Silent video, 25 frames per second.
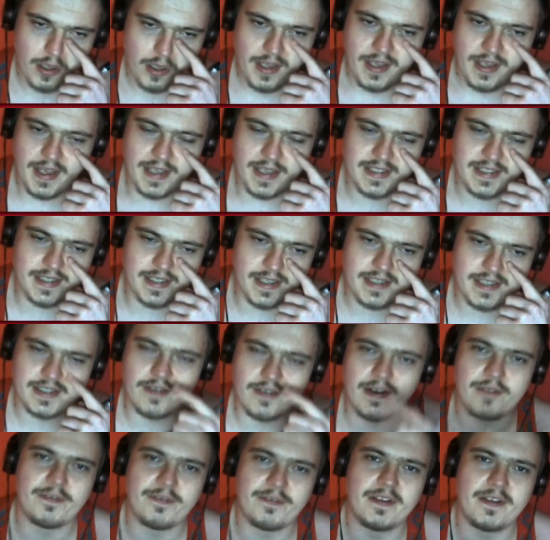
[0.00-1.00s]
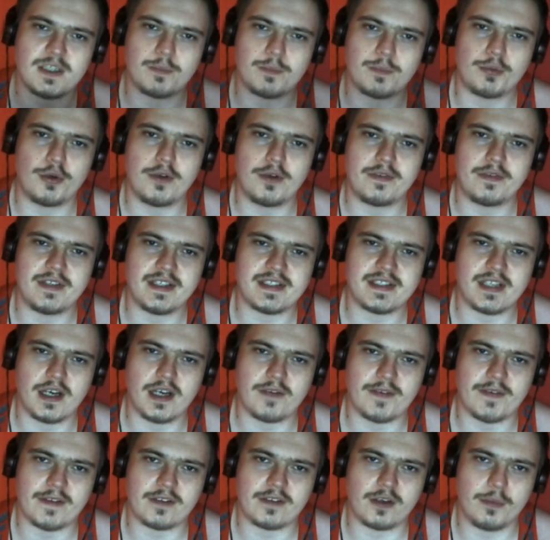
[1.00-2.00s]
Is there anything to prove to
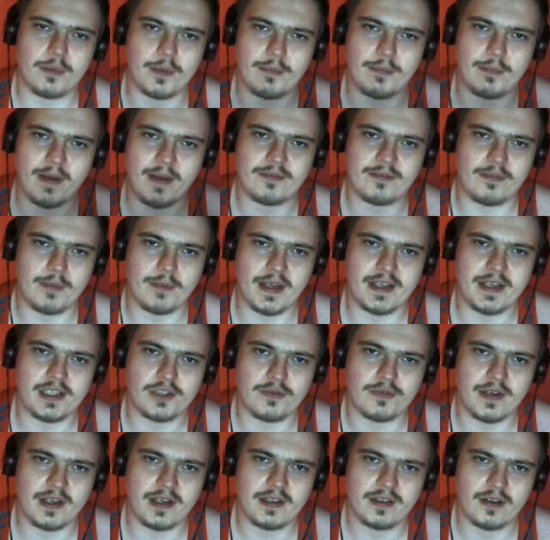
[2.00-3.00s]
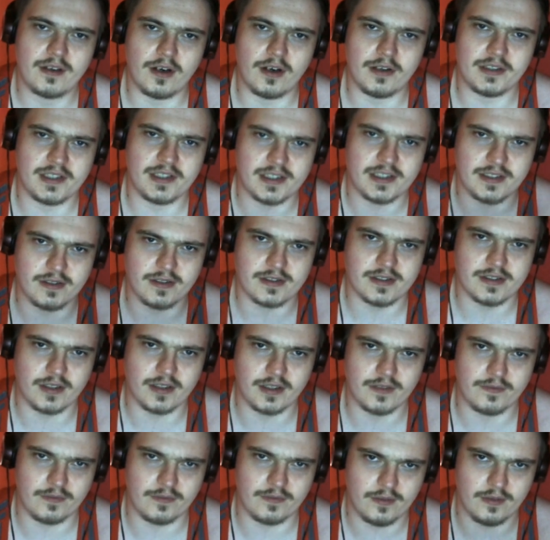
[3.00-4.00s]
yourself after coming back from that injury, or do you still
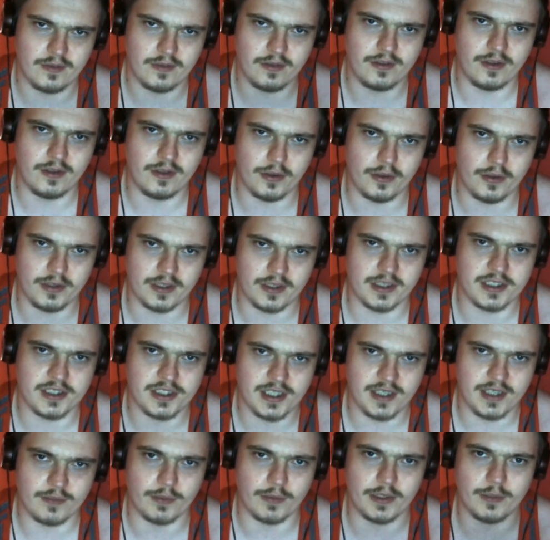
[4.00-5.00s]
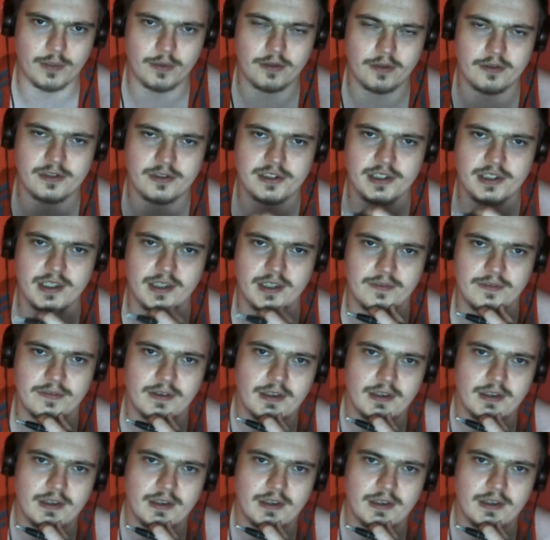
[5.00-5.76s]
sort of know you can achieve what you want to achieve?